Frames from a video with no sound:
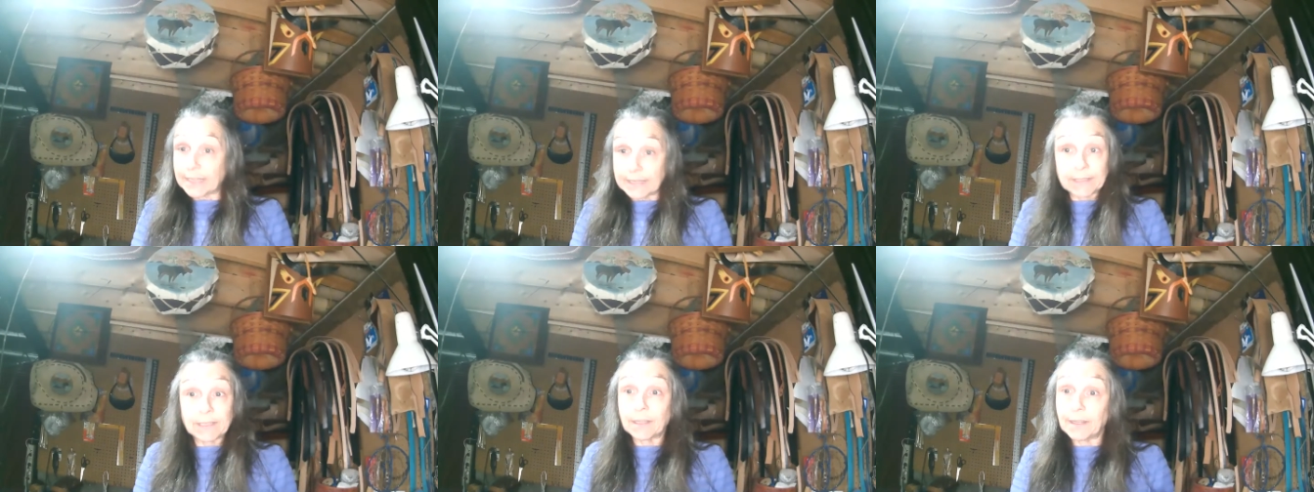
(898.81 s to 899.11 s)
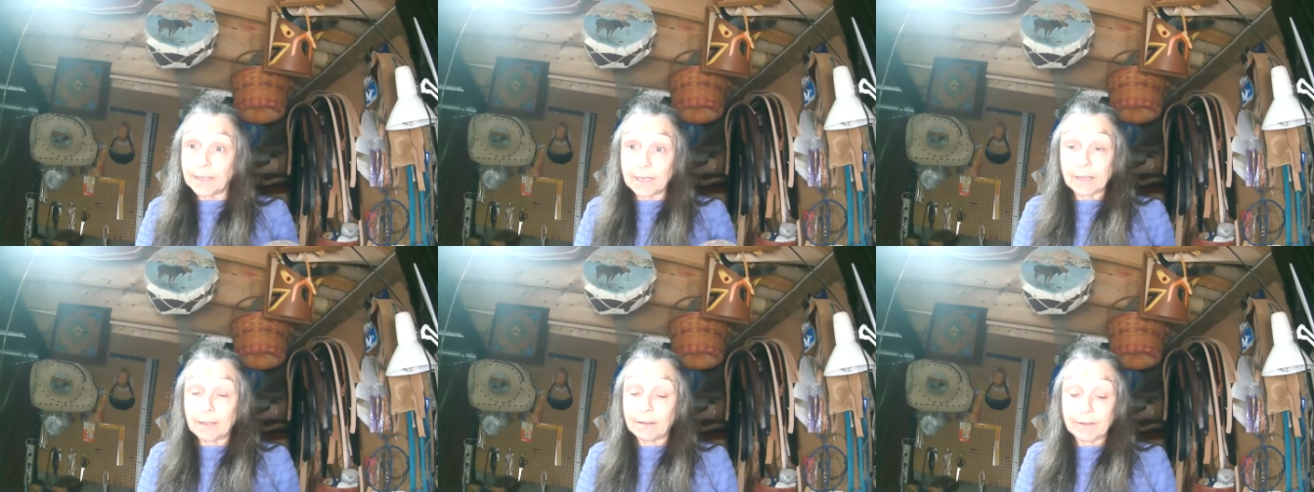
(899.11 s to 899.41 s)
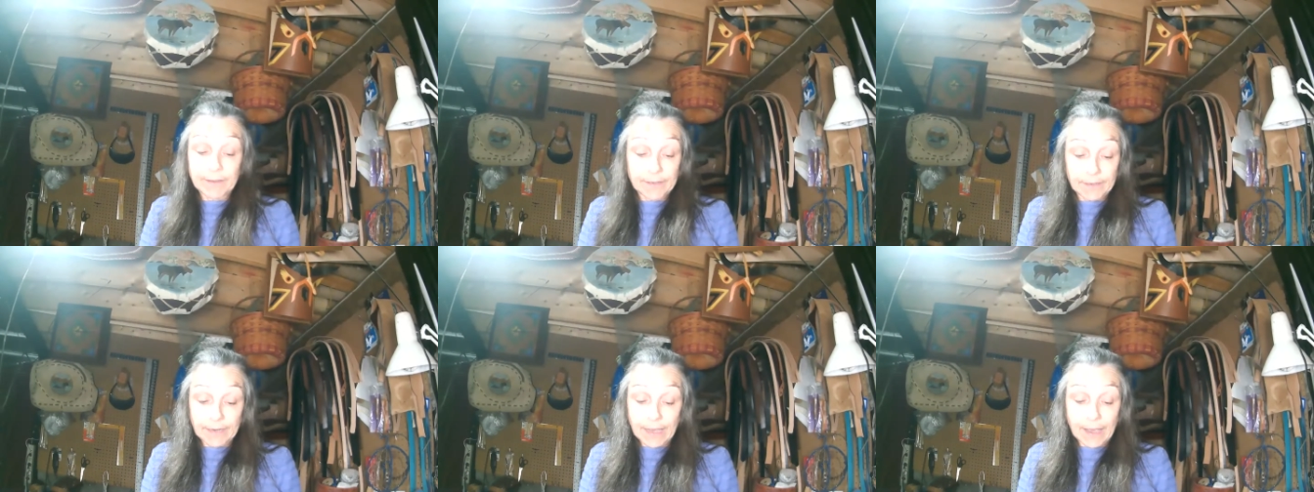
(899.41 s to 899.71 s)
easily to
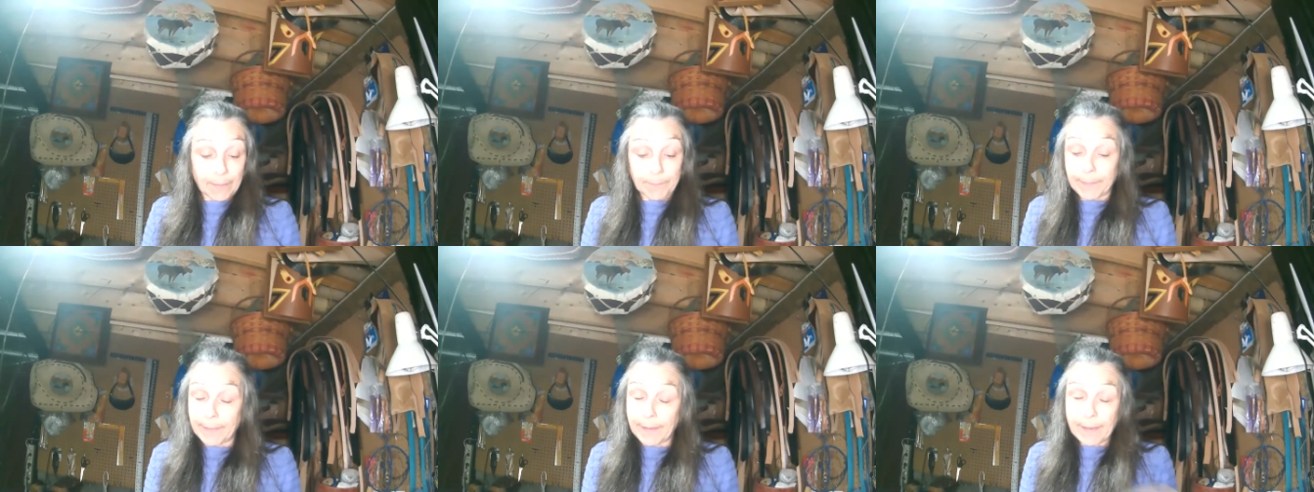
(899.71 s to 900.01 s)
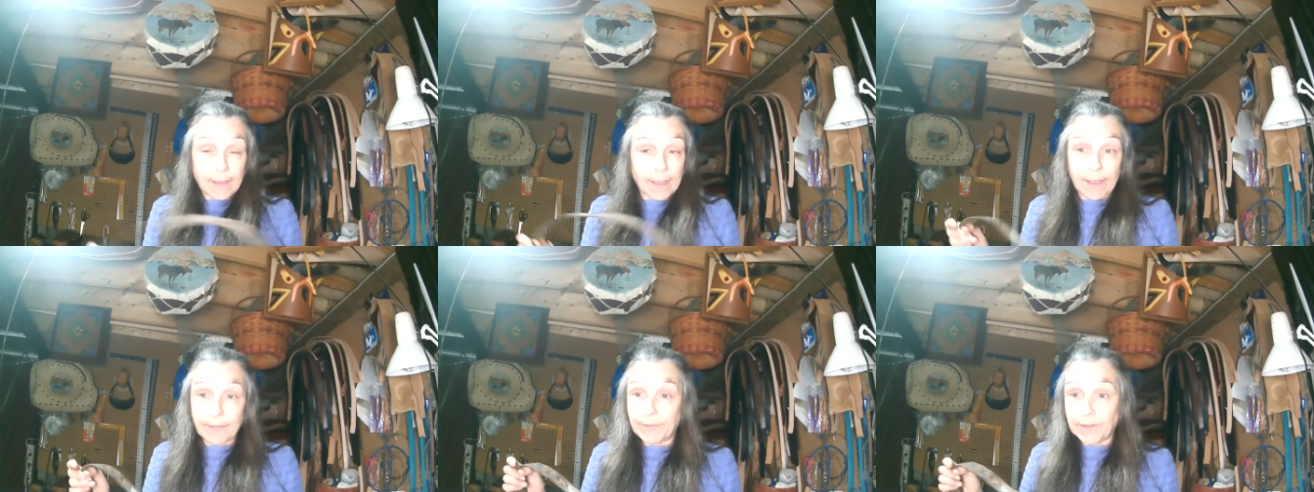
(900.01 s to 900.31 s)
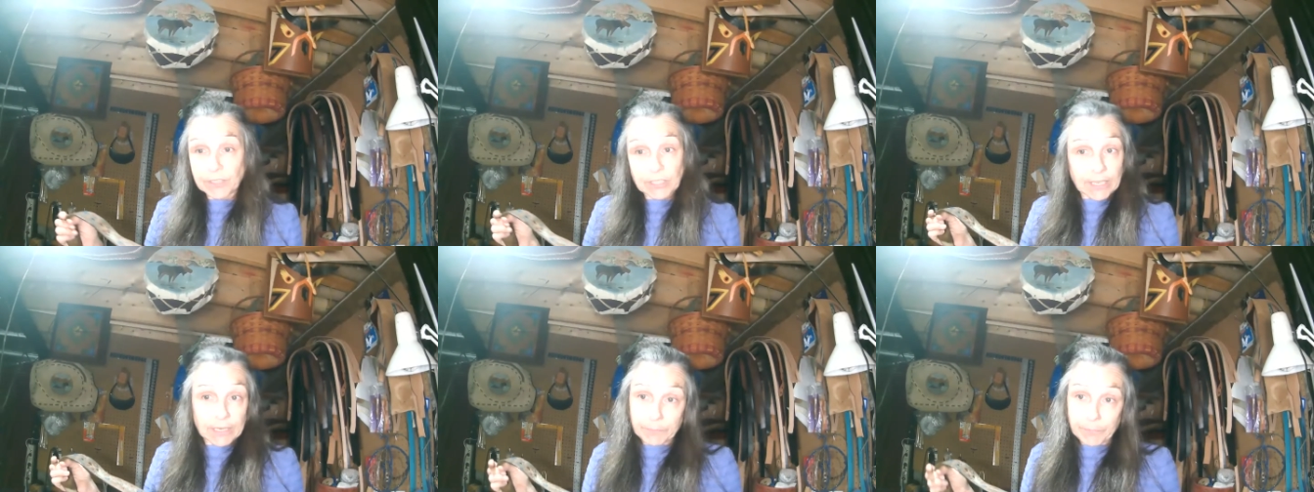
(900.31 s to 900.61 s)
clean up, and
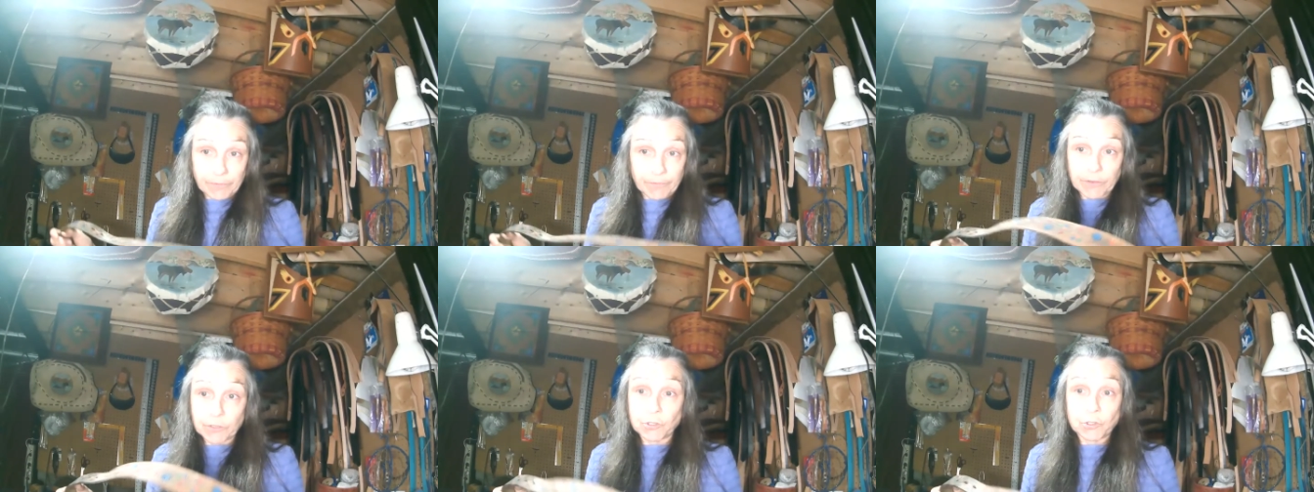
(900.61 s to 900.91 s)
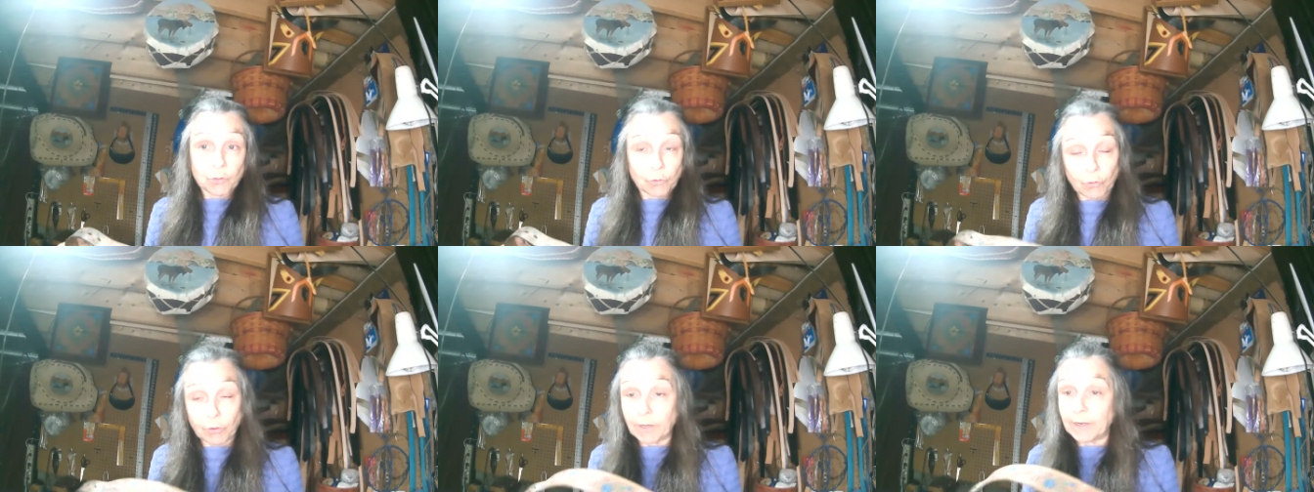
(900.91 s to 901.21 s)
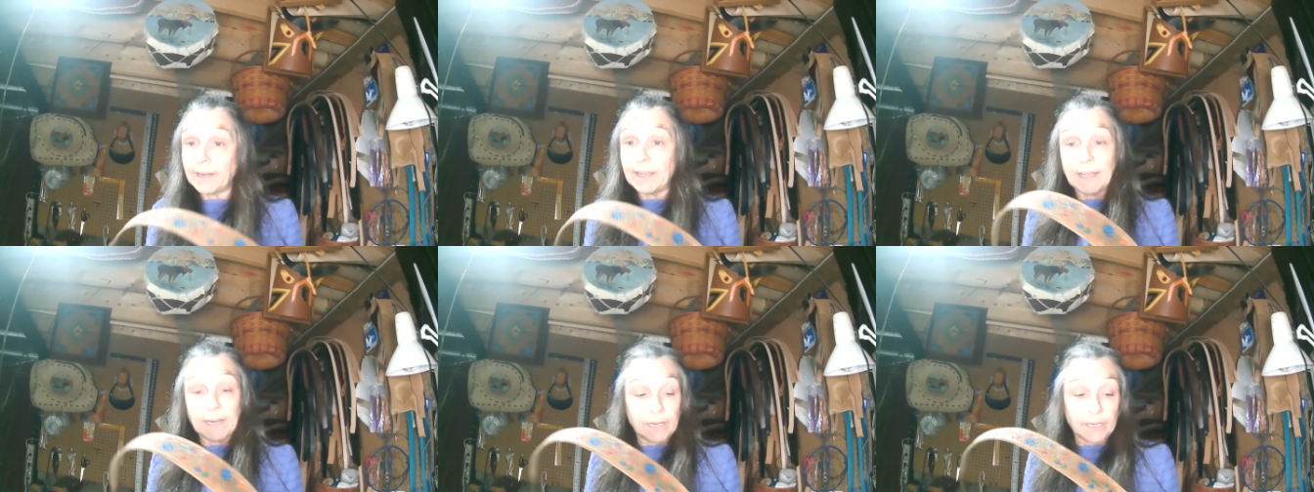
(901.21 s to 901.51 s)
this can be
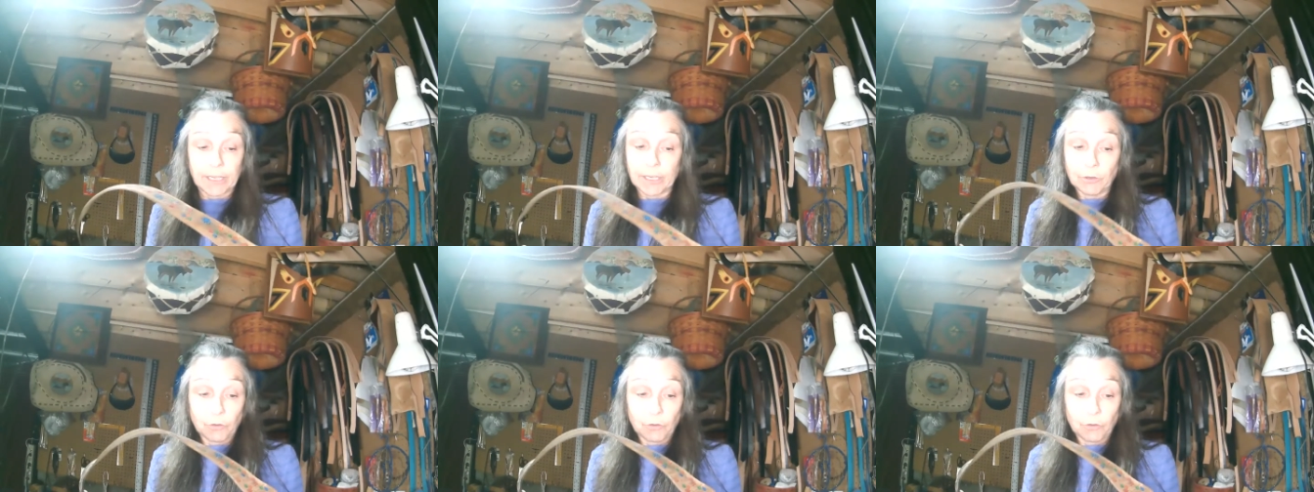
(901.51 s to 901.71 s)
restored and it